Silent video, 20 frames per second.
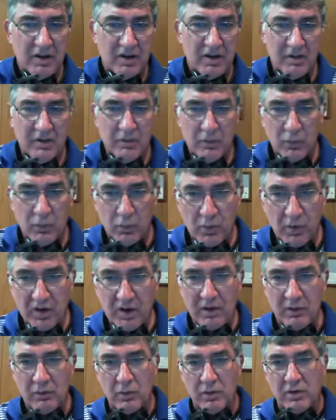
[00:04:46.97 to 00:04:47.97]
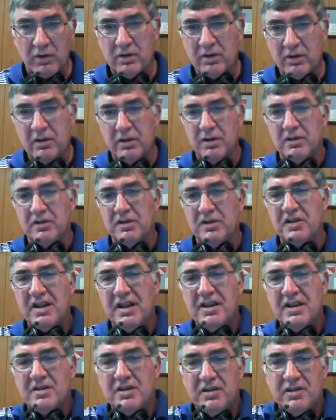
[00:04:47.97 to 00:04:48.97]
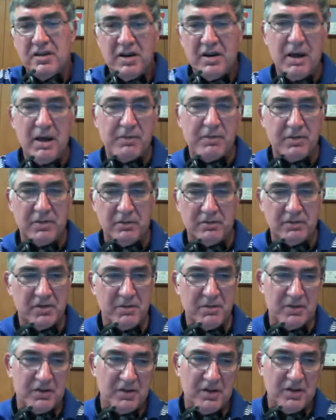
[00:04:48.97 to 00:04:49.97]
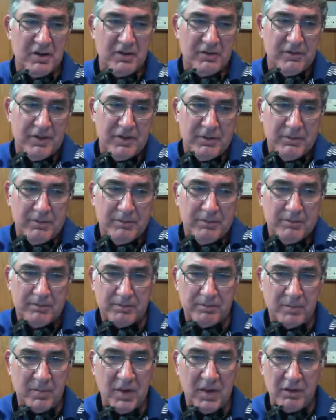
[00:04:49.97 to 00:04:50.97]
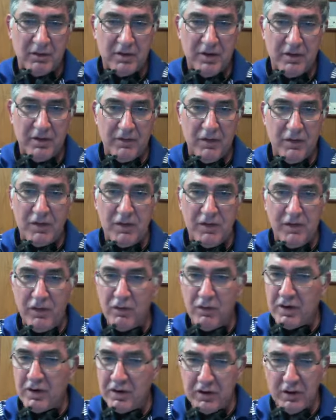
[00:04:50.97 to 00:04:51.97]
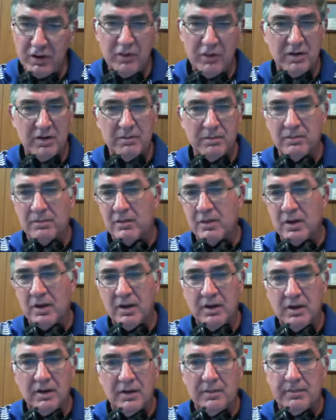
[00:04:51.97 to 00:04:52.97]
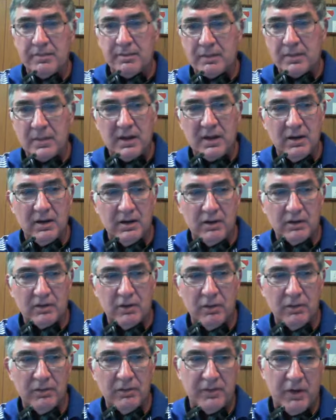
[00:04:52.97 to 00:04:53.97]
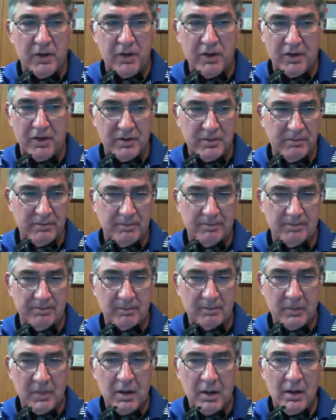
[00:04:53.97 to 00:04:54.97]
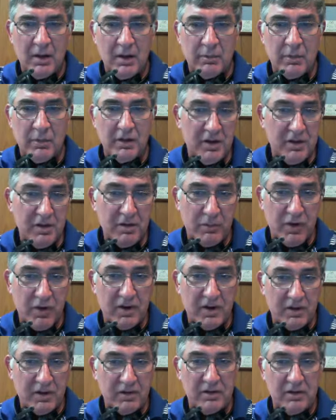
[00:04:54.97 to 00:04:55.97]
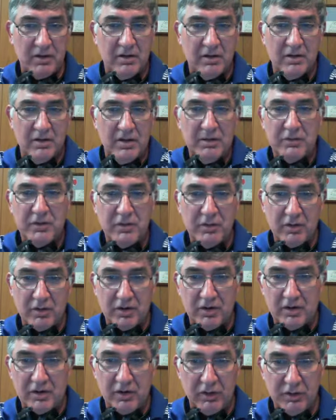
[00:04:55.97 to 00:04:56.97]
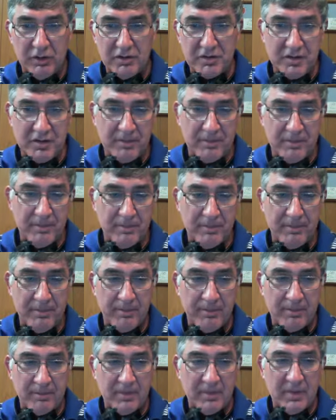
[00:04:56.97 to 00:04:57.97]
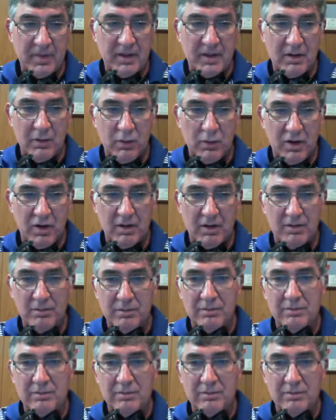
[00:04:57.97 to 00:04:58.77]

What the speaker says: really want to get into depth on some stuff. And if you can do it, go for it. But then you bring them to a conclusion where